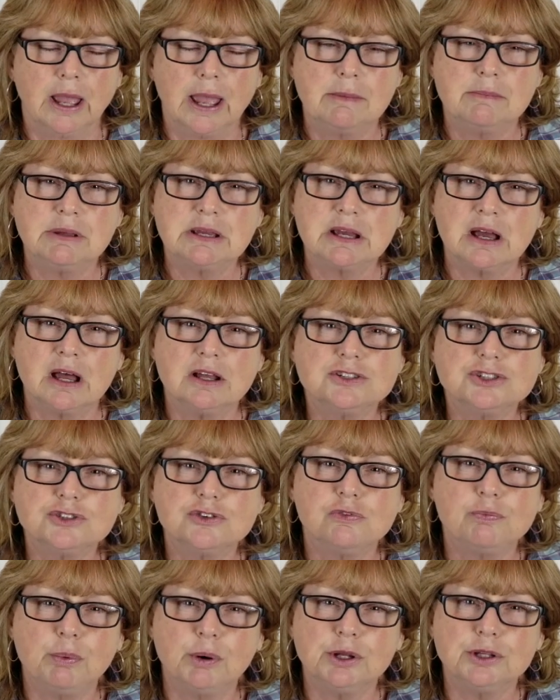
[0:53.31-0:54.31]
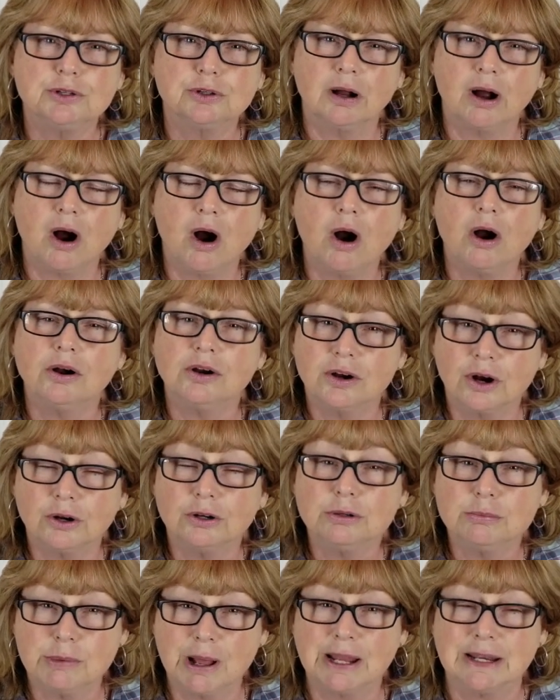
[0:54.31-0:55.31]
And because you've put your
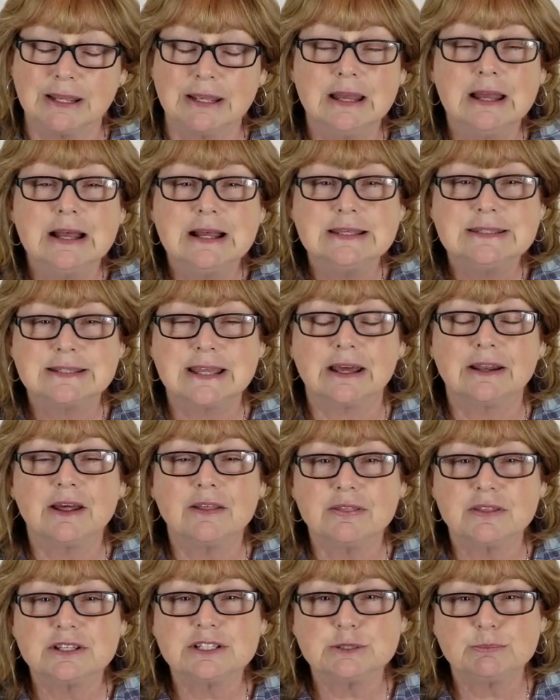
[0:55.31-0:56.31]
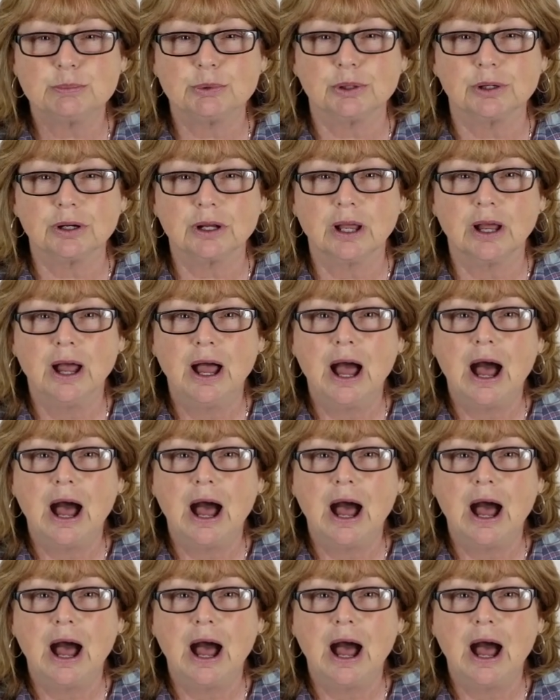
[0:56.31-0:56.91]
hard-earned money down on this book,